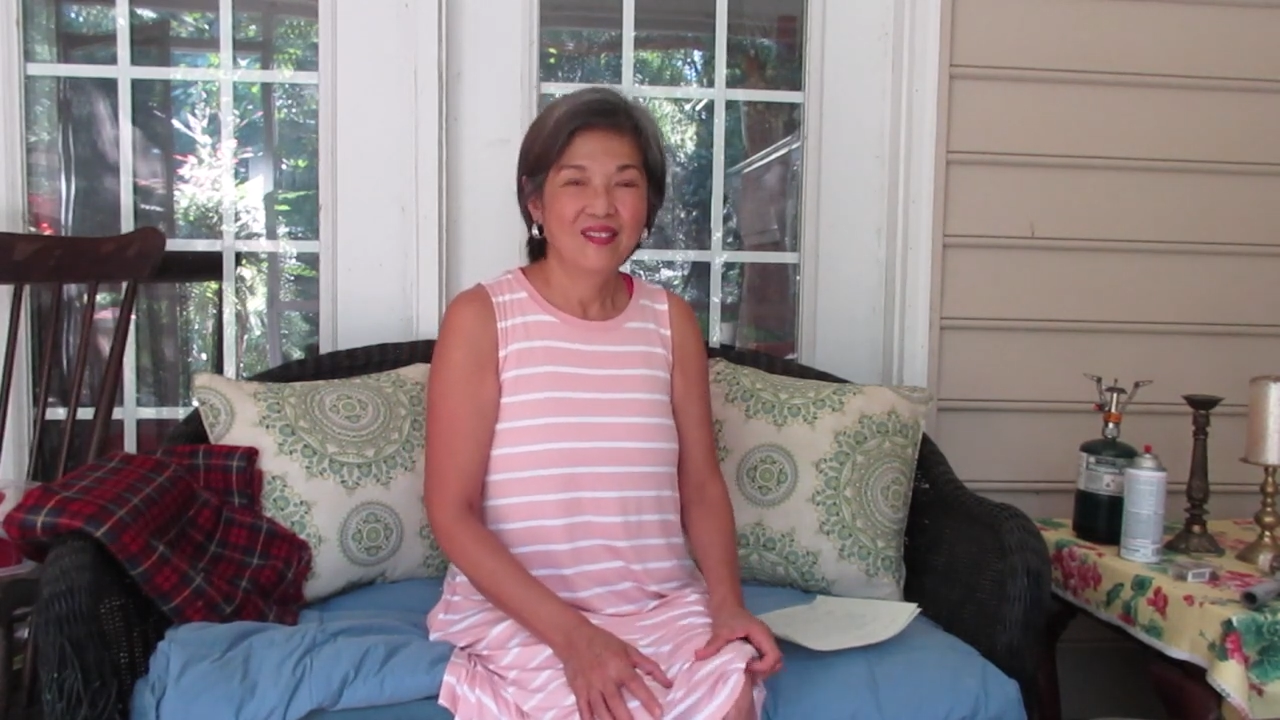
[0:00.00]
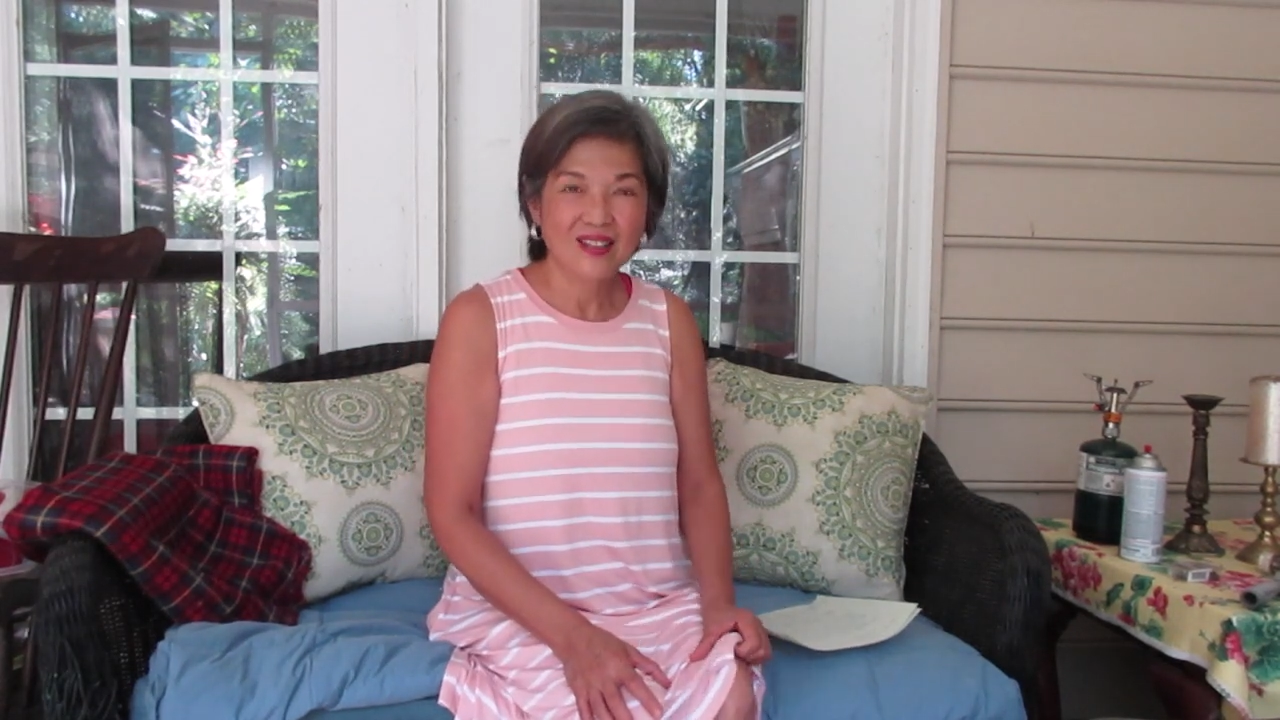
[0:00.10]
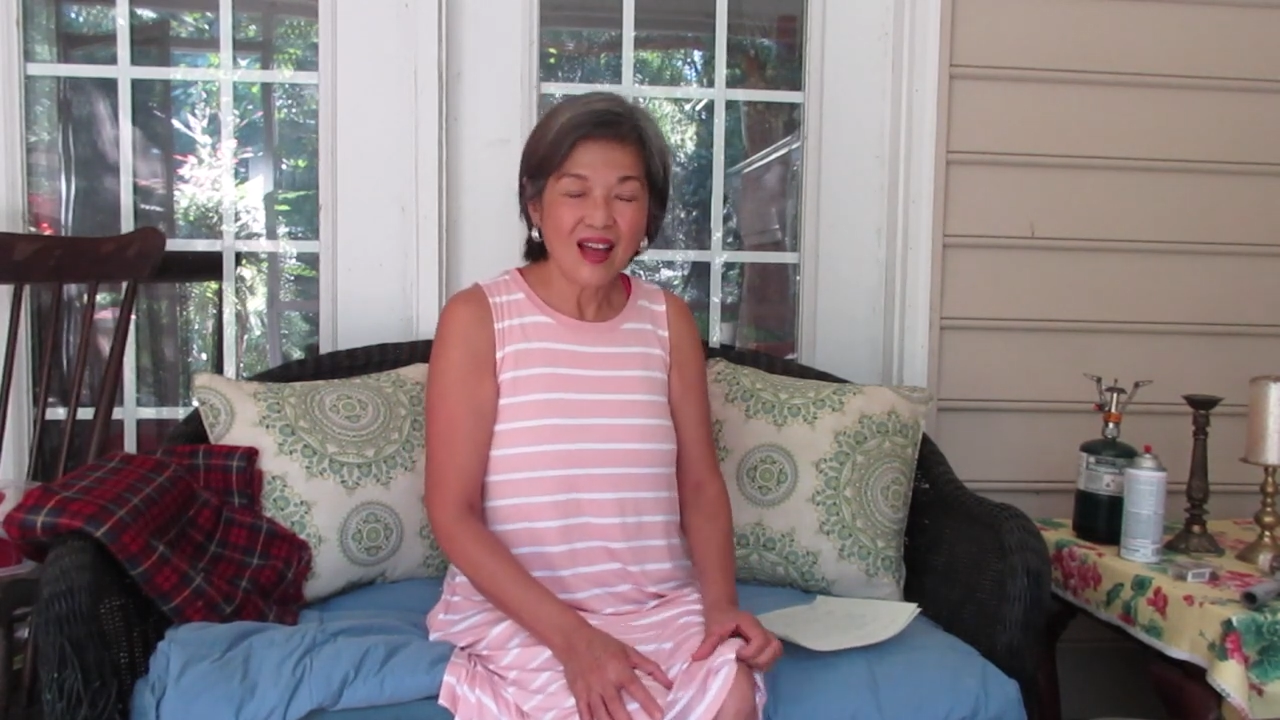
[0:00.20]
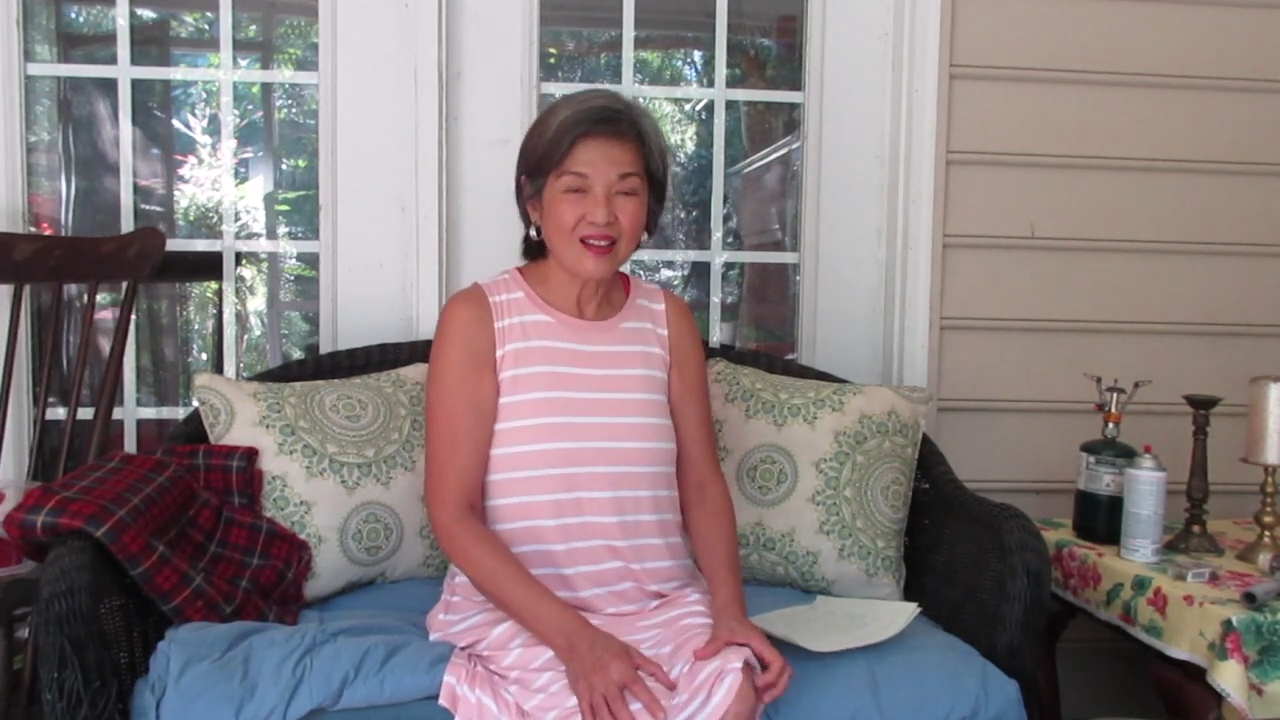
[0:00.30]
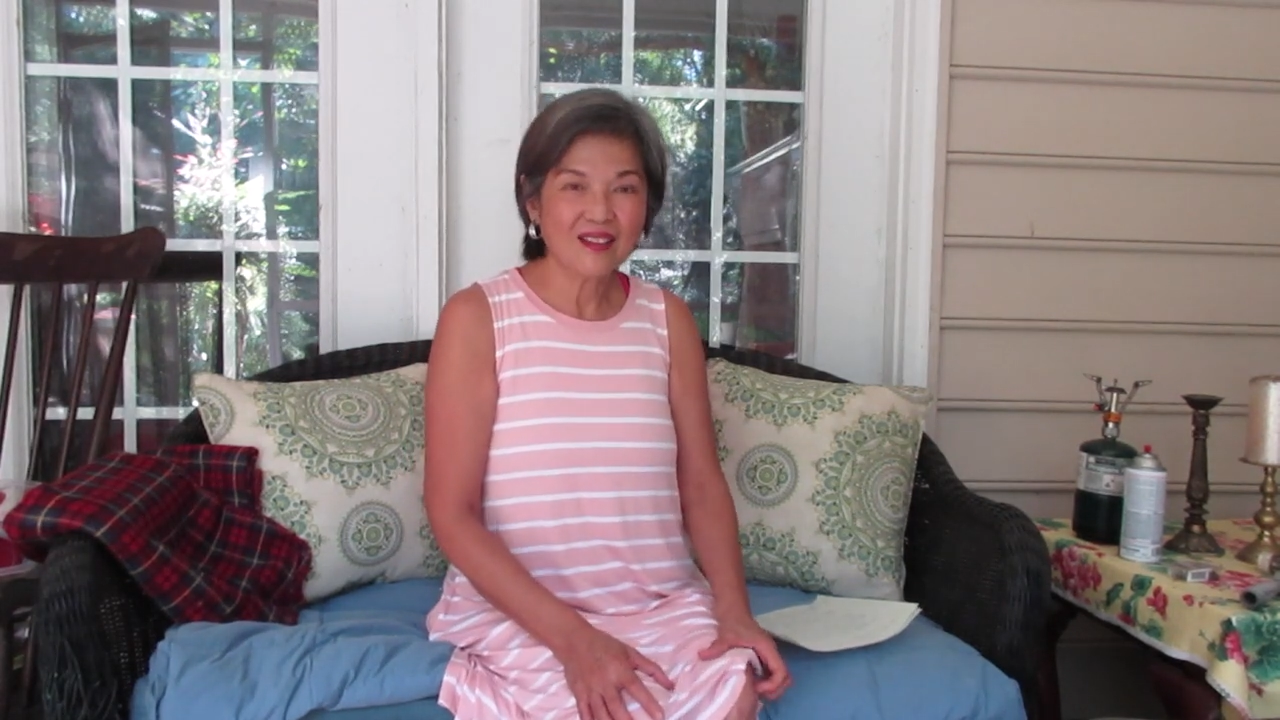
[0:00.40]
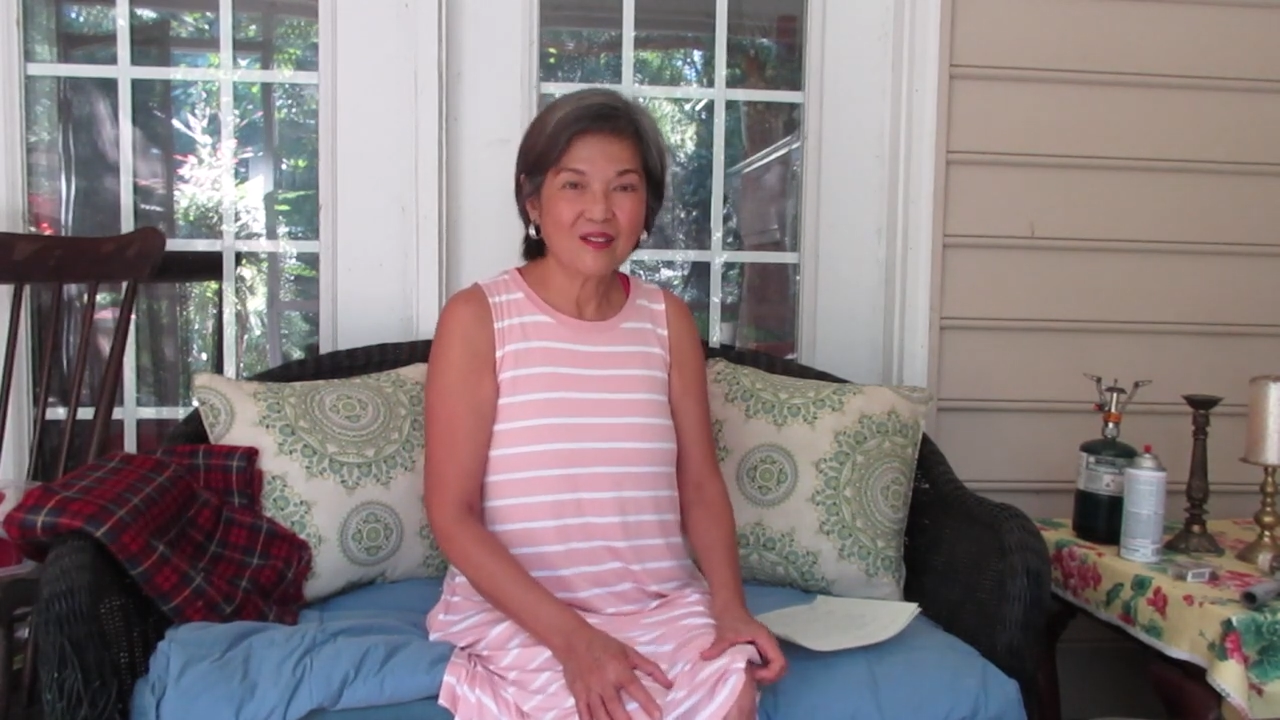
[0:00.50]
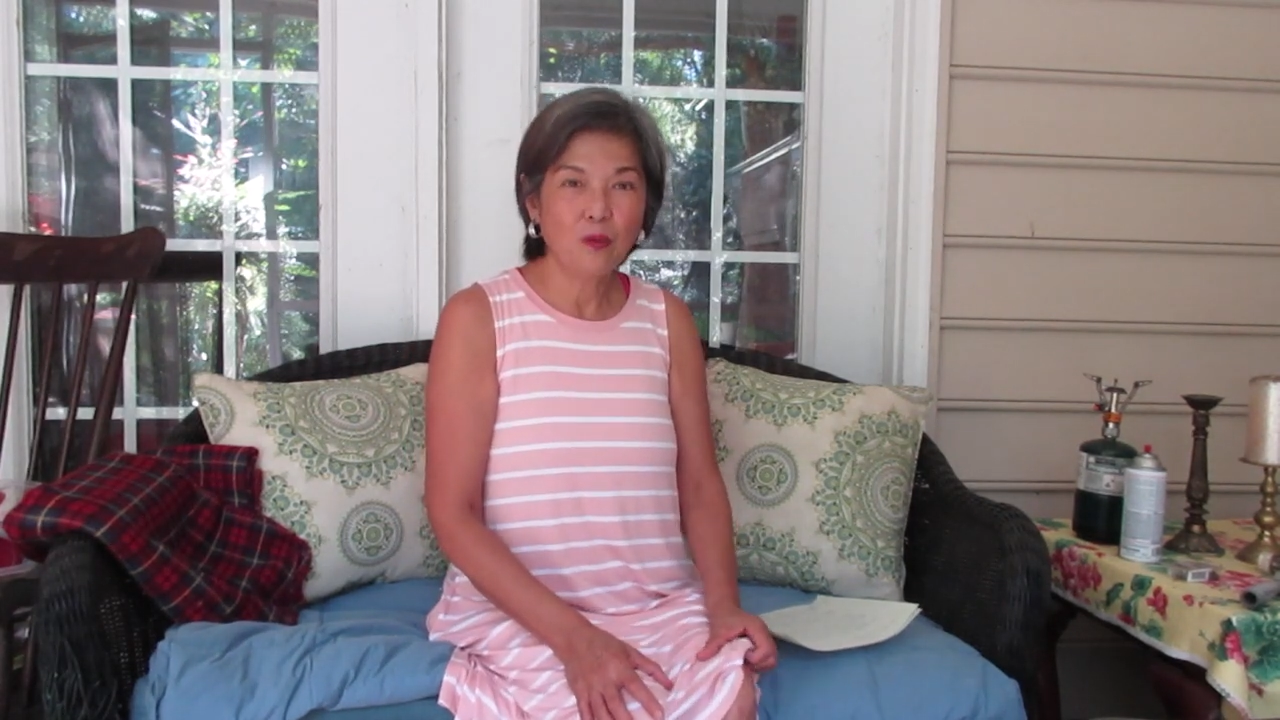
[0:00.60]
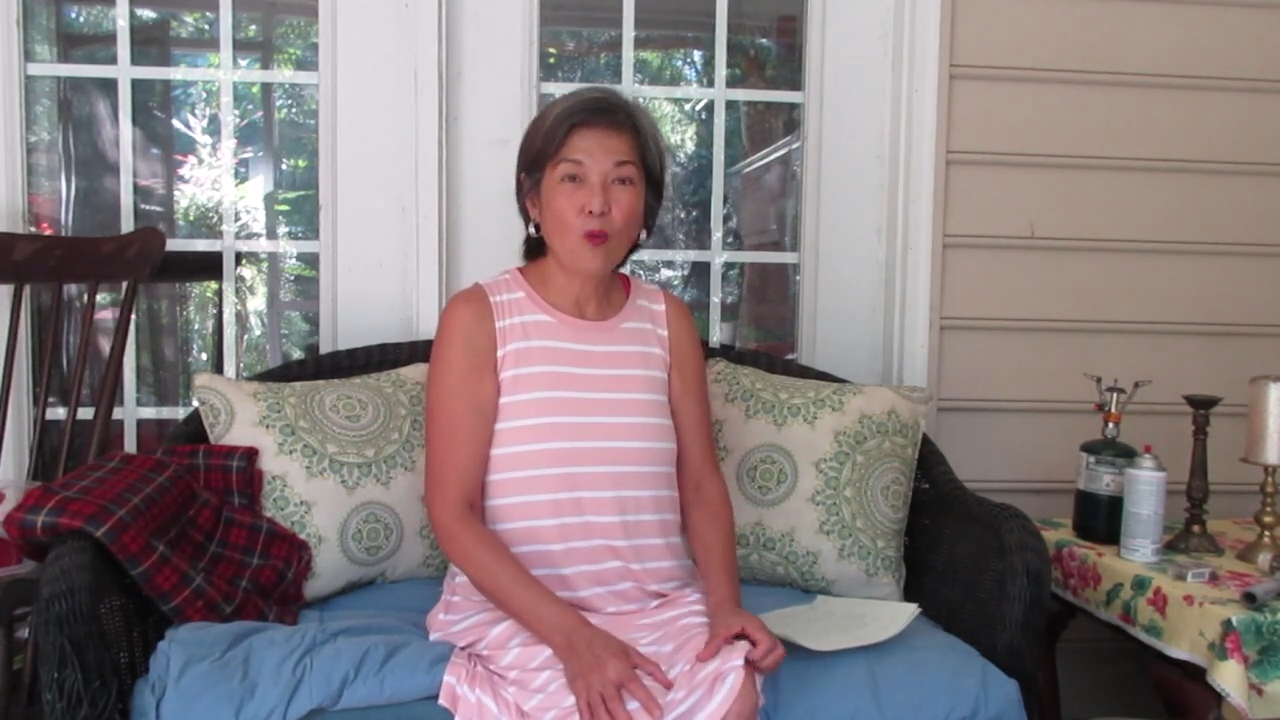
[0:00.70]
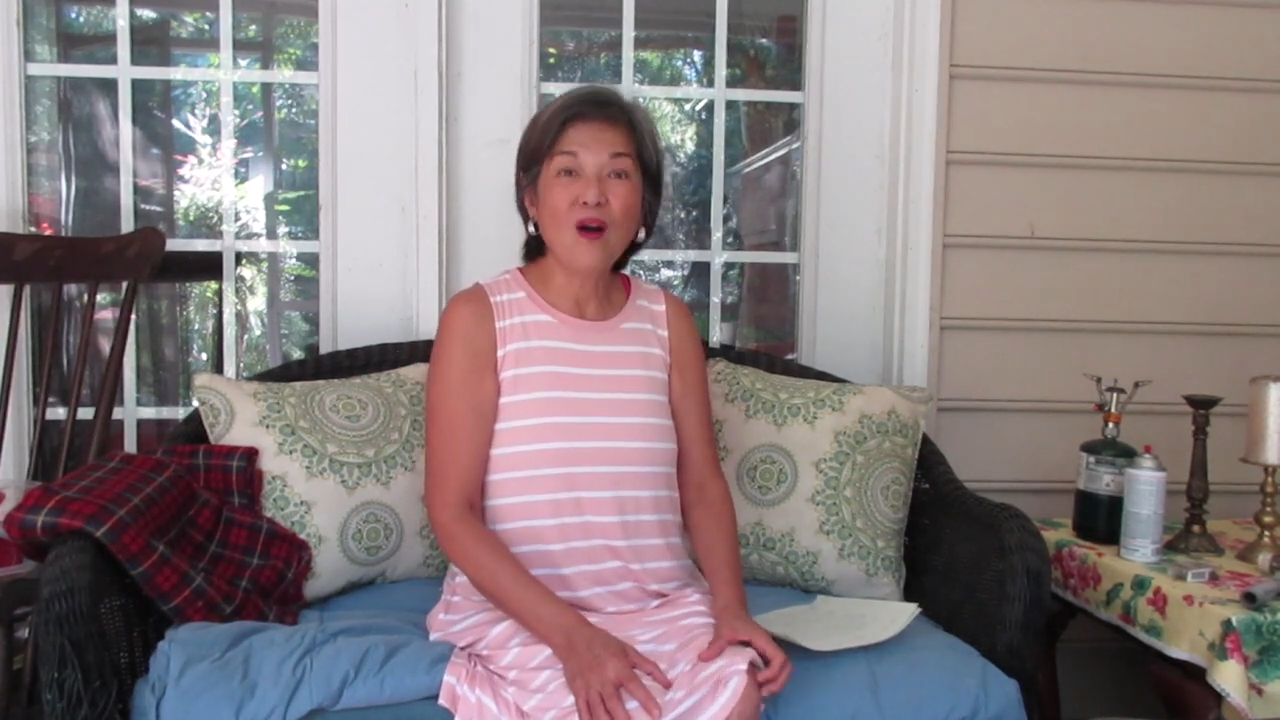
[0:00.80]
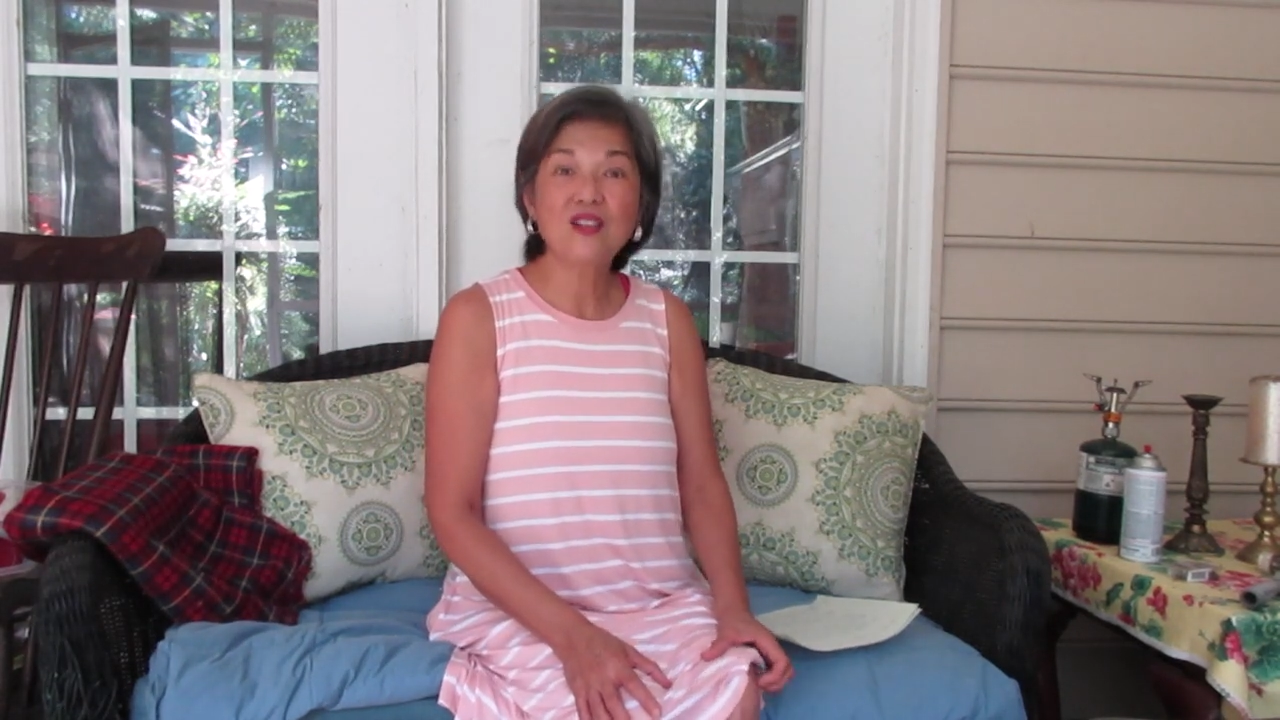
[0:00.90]
that
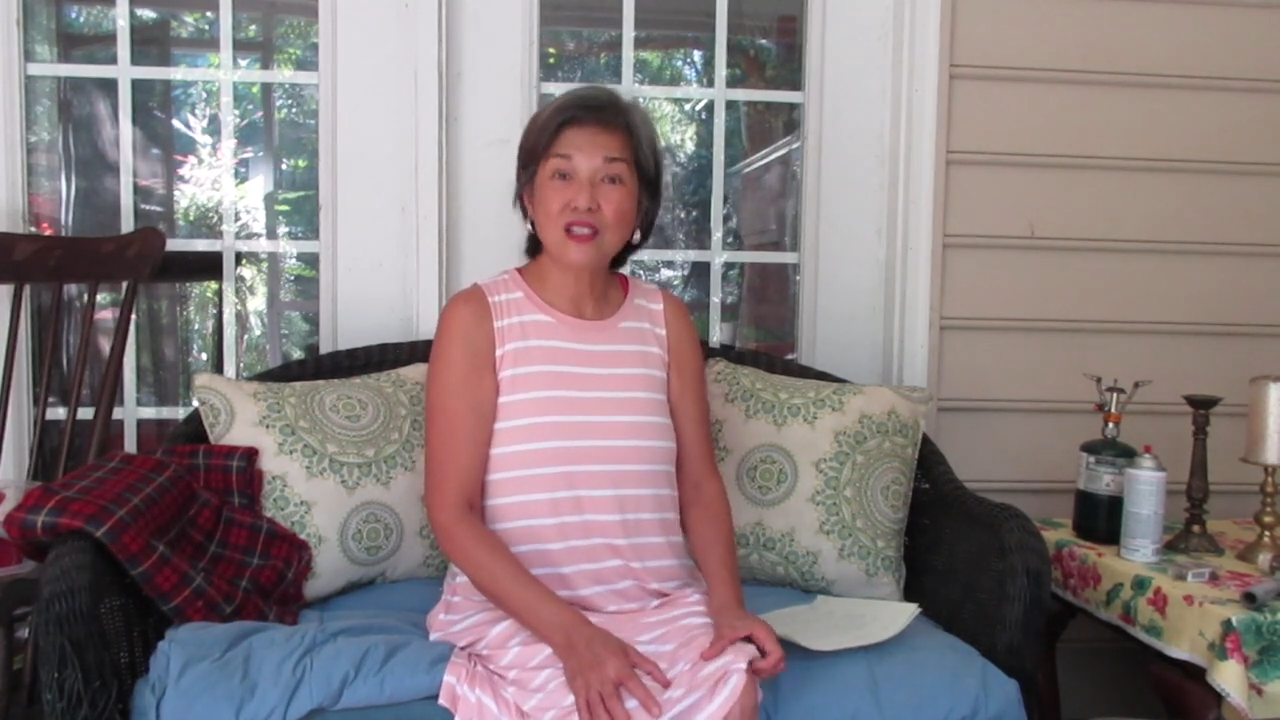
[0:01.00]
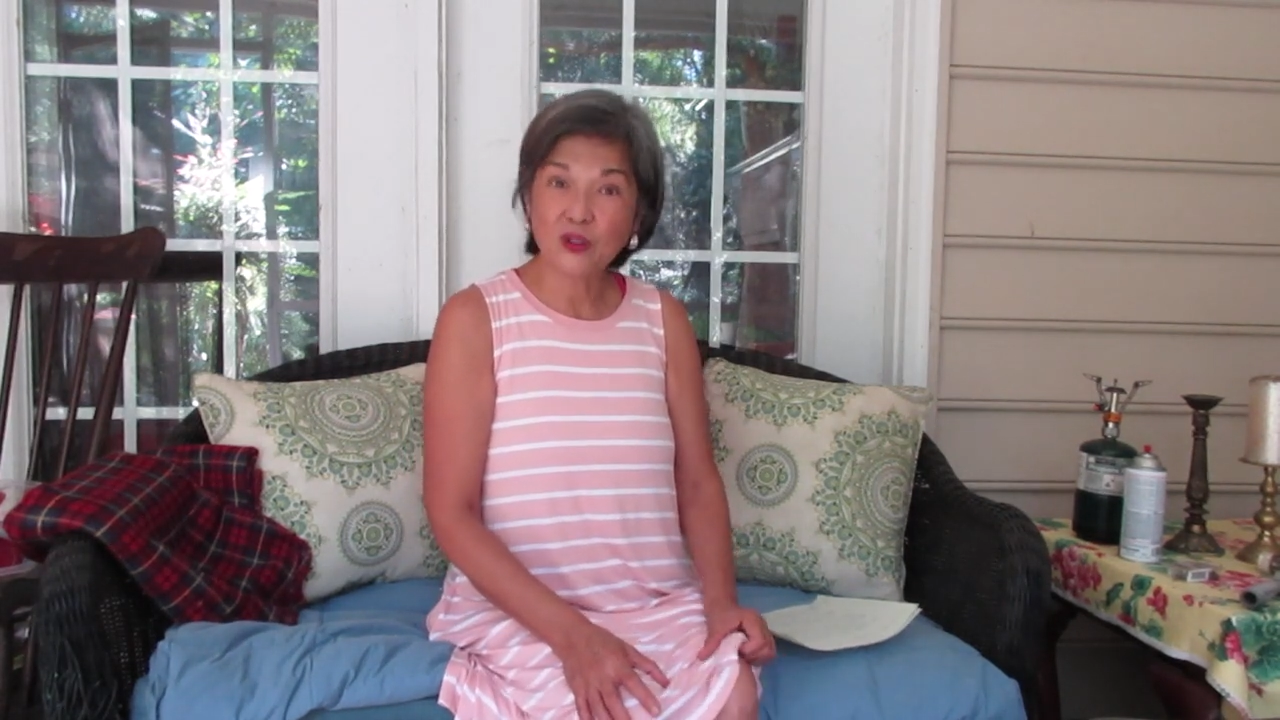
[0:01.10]
once